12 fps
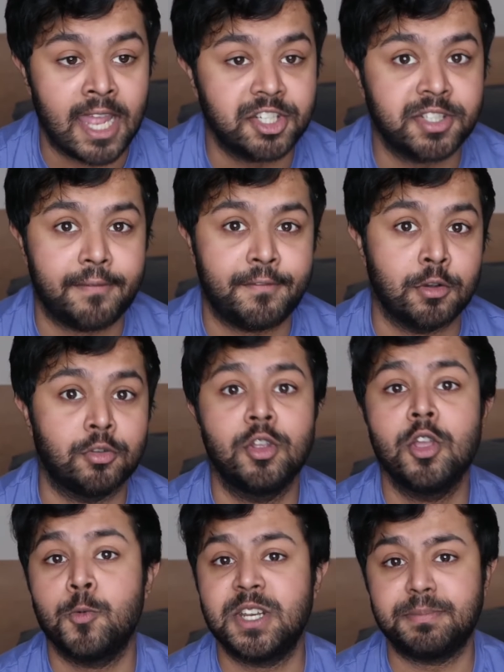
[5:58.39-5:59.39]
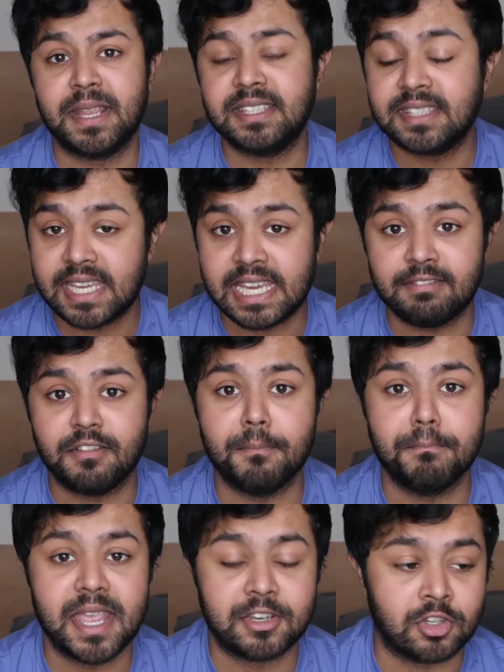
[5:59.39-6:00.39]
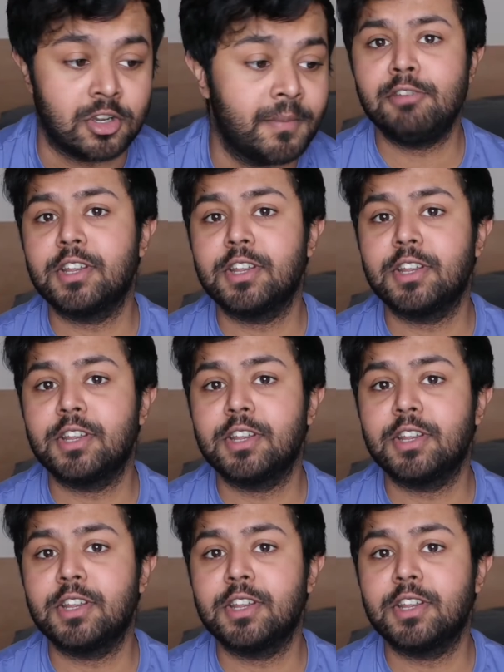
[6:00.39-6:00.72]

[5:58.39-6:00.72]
at Sheffield, which makes it even better.